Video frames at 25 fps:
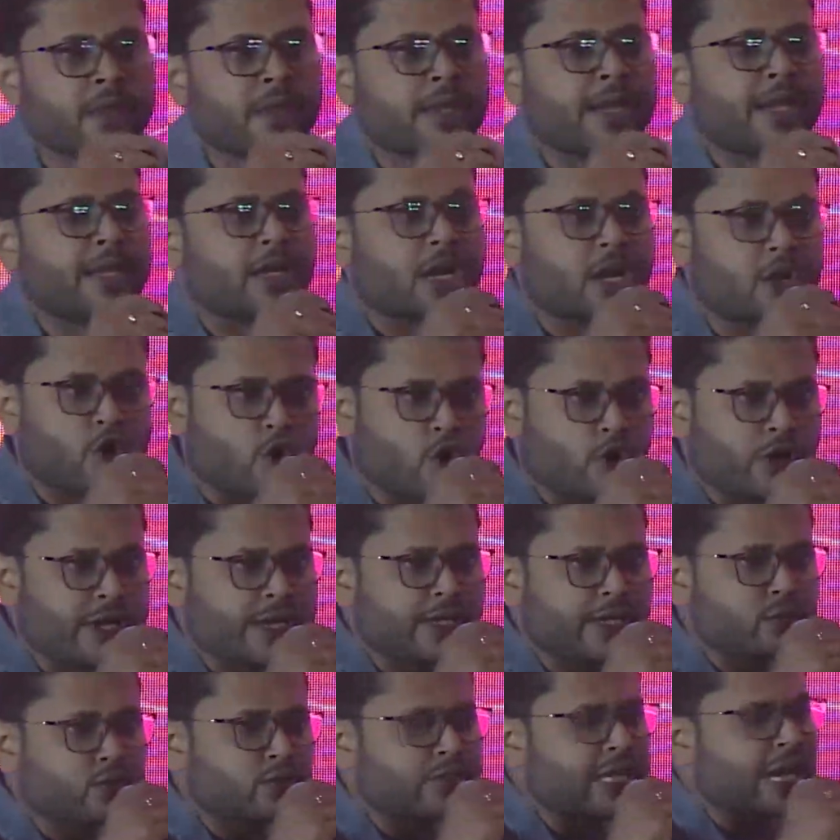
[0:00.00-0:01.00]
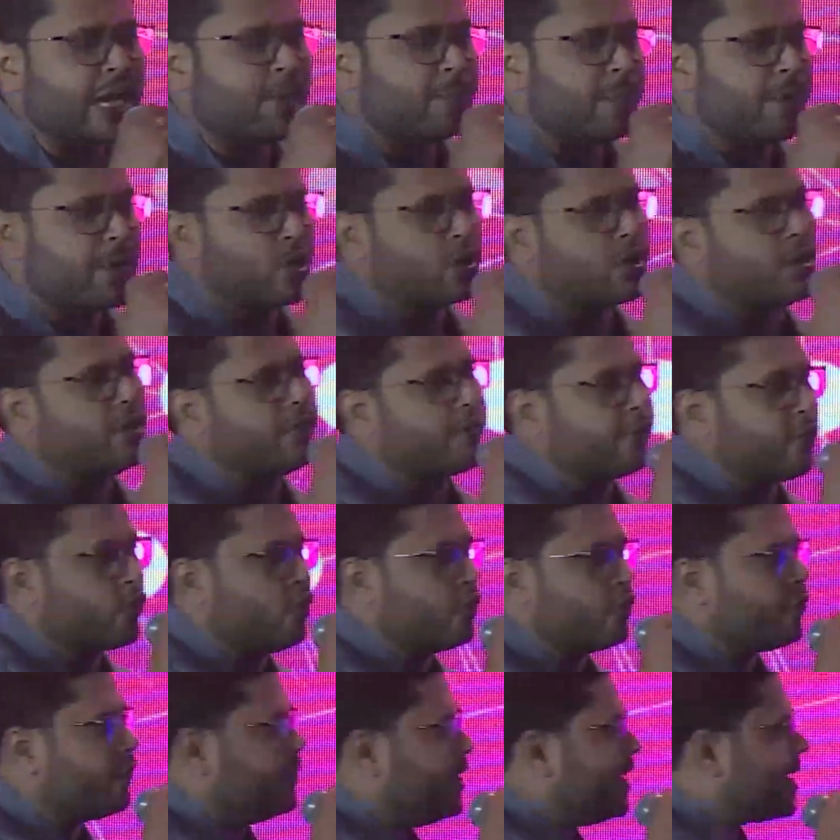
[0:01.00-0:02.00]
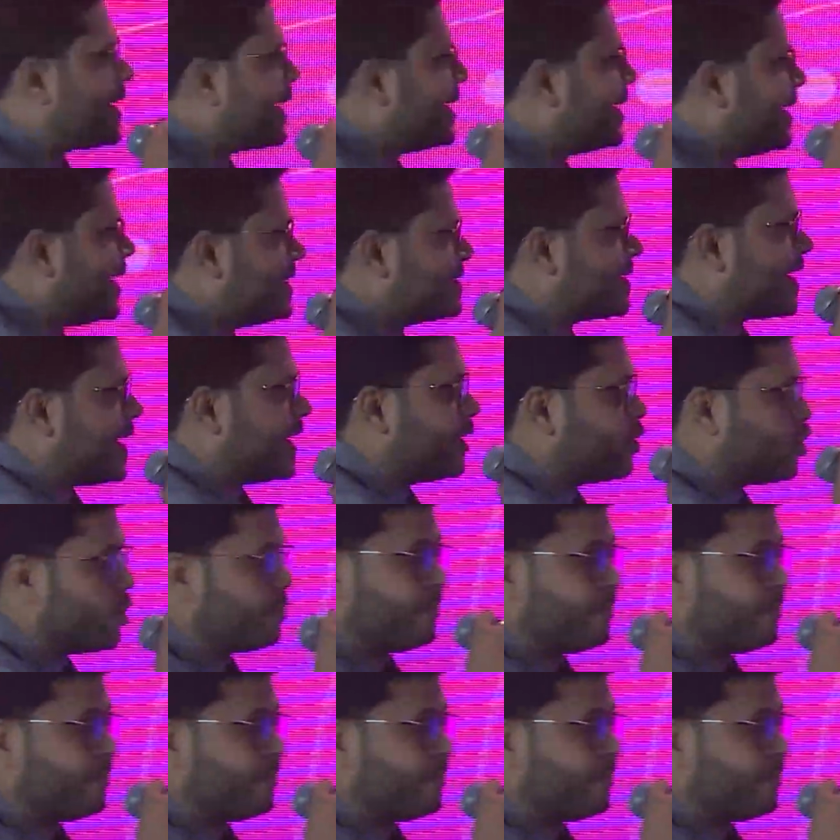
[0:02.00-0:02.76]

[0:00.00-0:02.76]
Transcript: And according to that particular flow, we can design, or